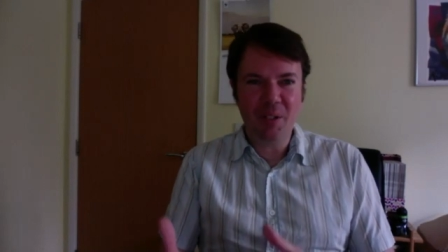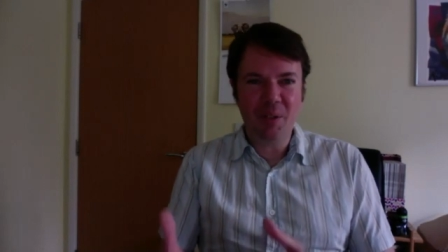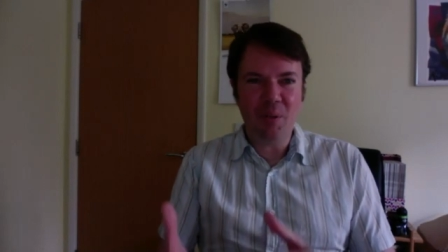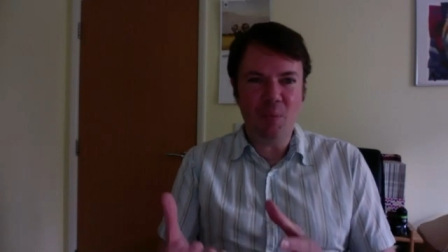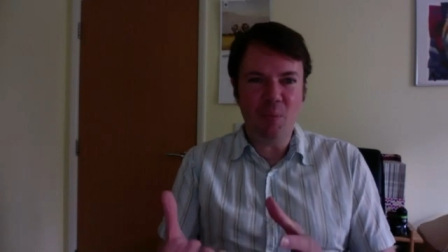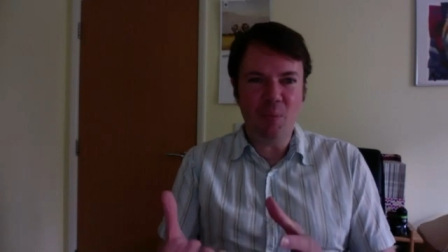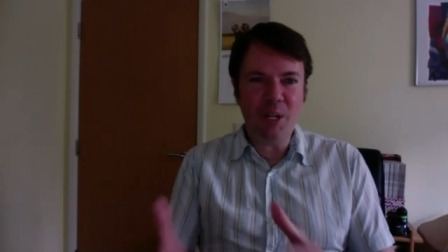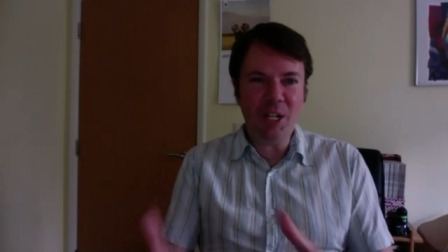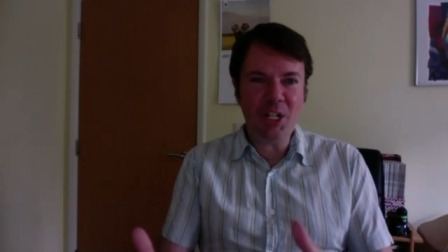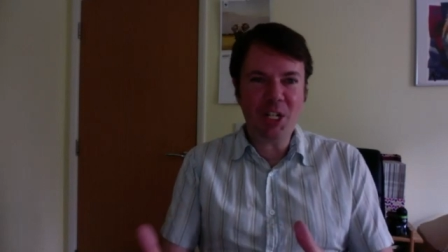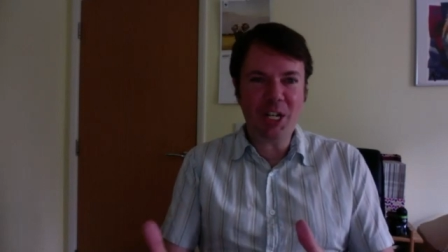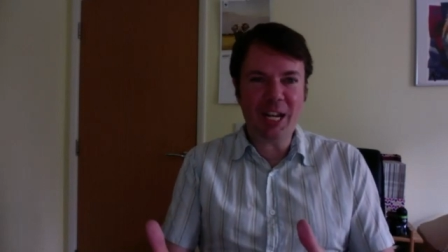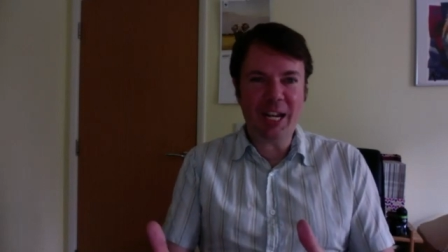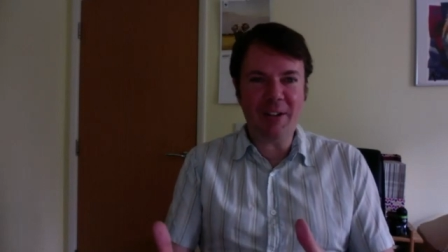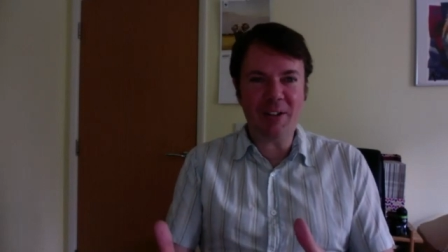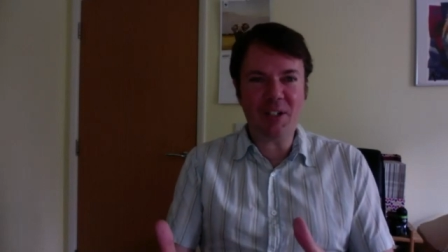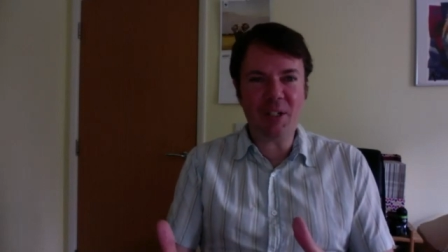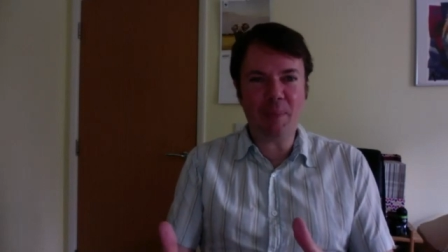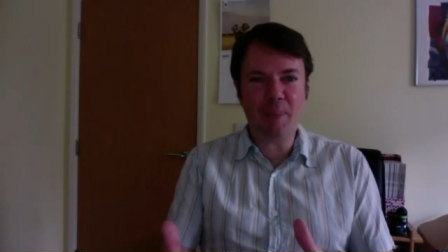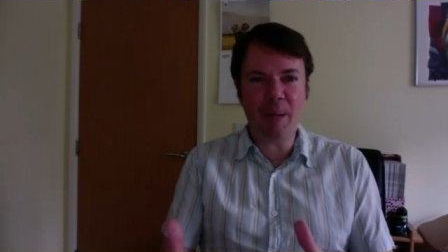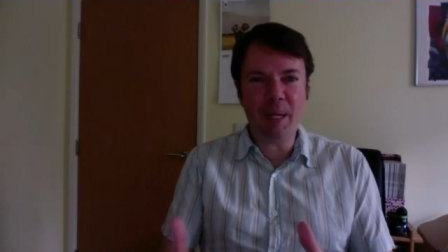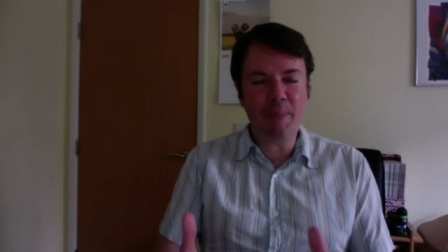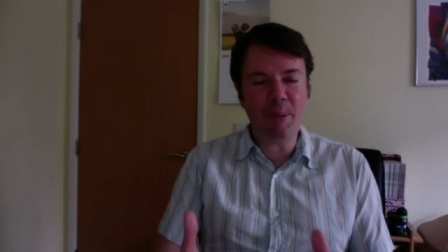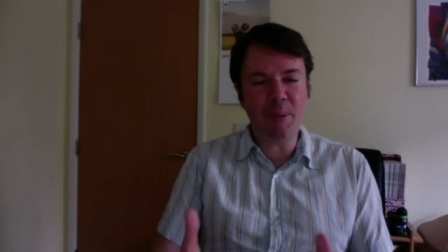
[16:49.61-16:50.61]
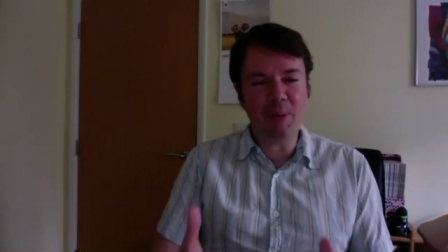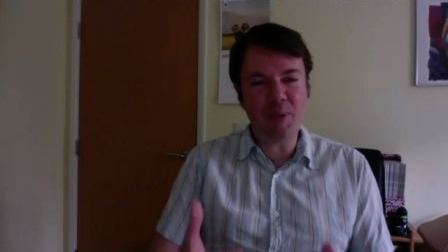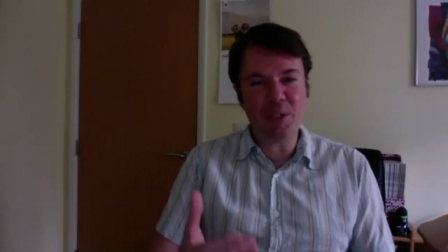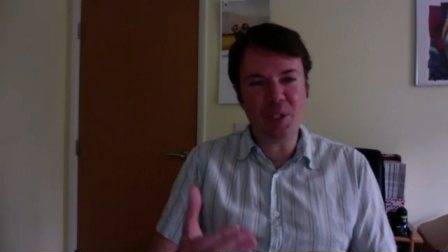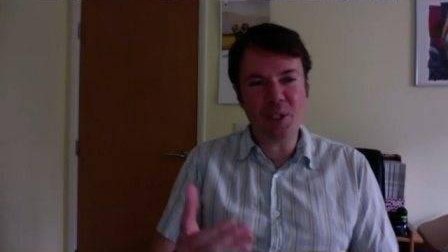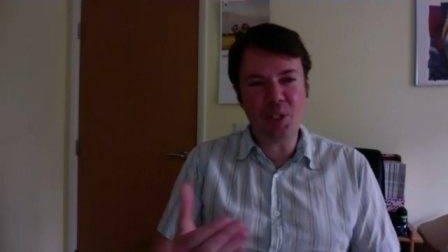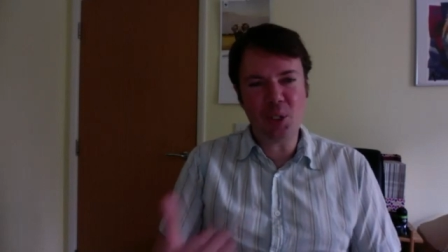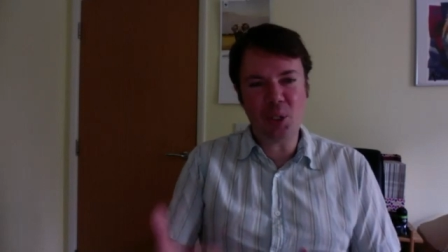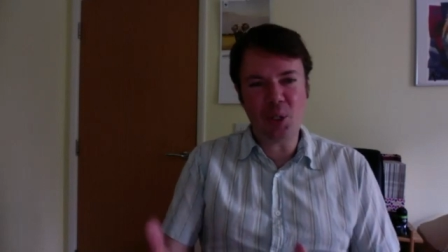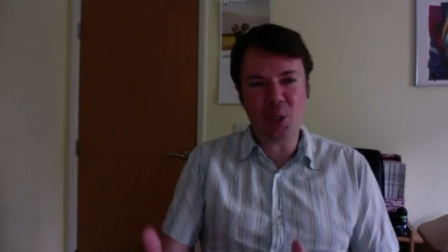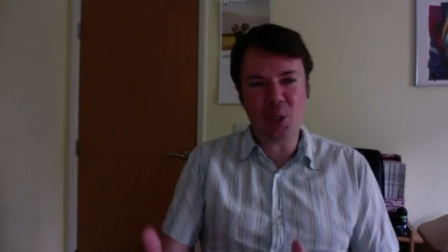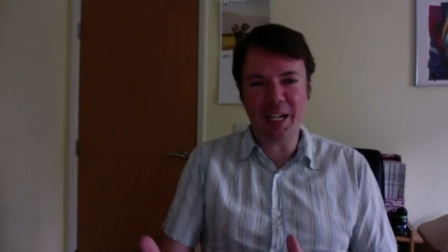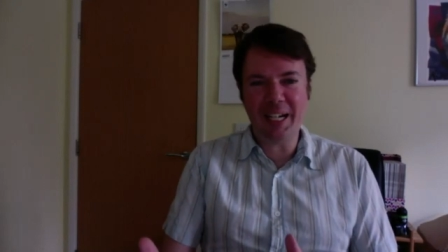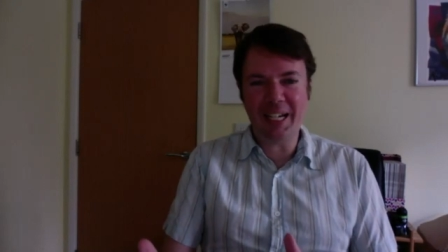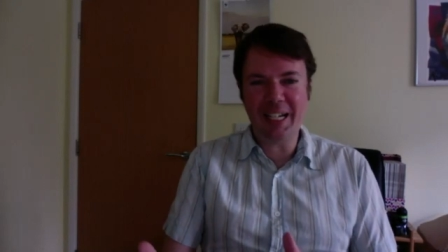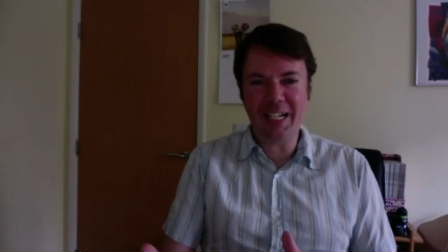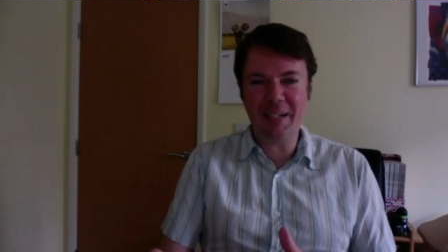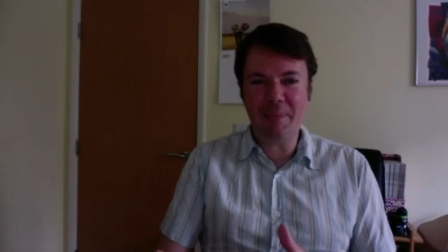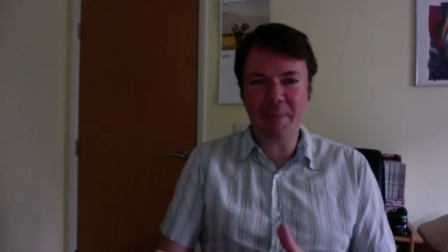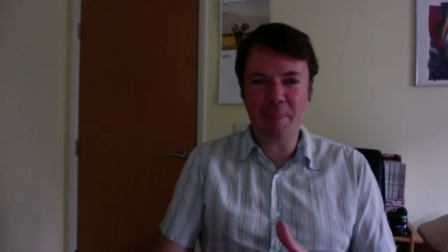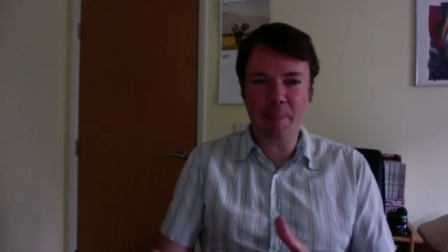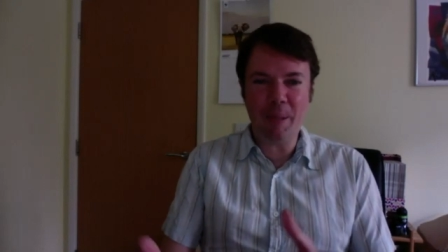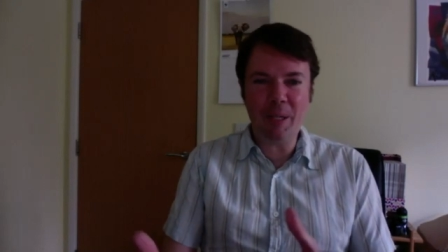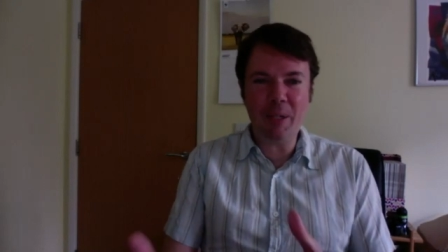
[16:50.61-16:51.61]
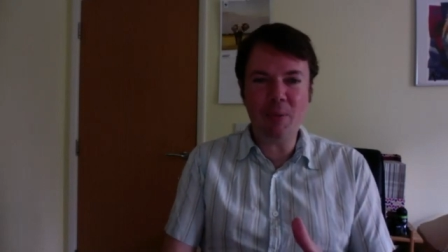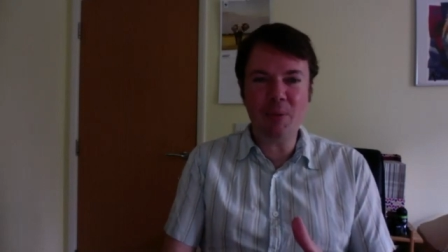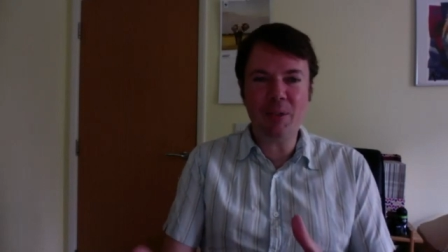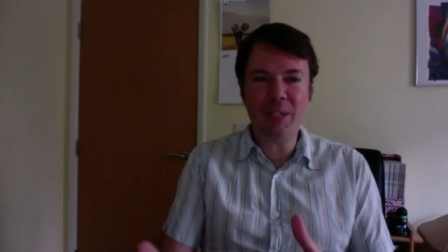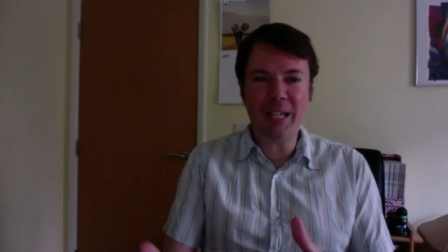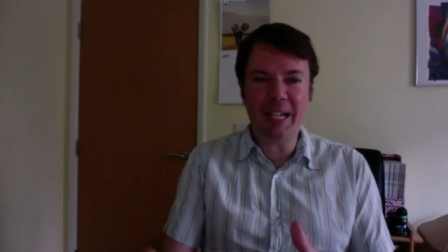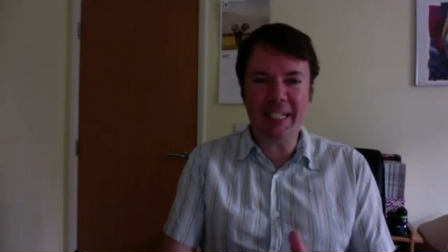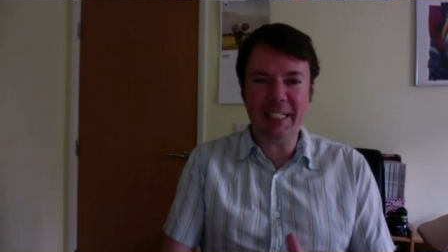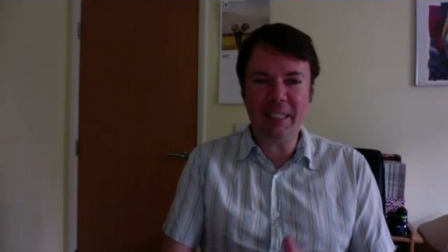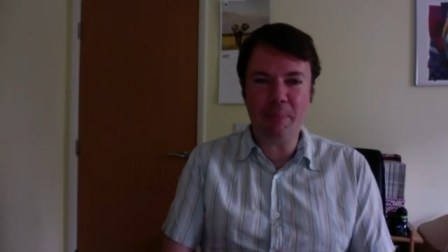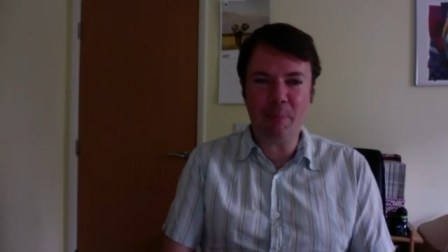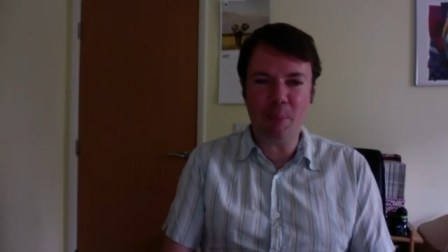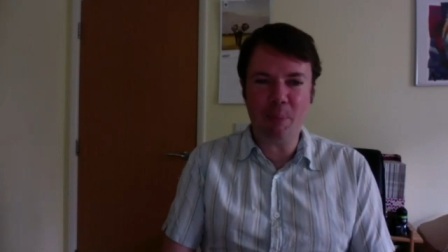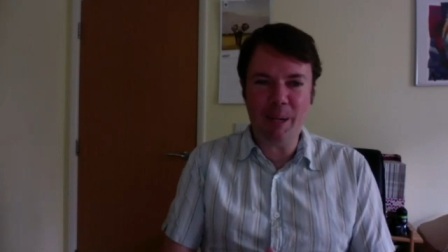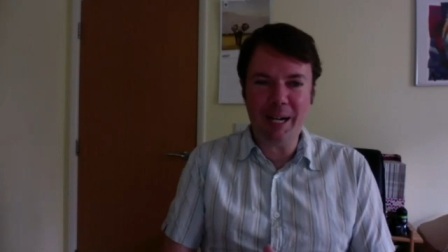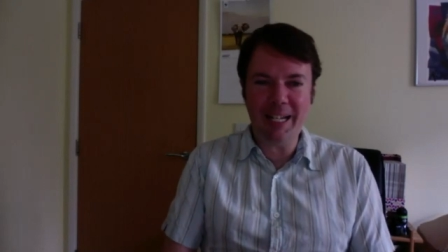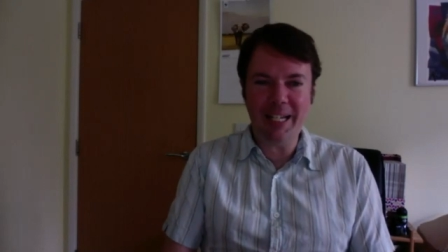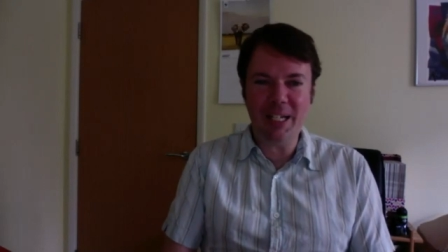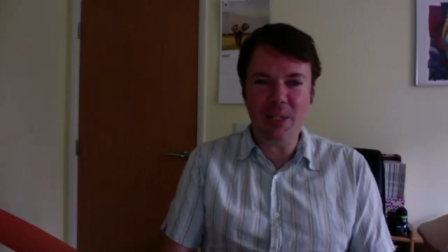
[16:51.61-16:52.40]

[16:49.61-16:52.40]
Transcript: reach out to people to try and build that brand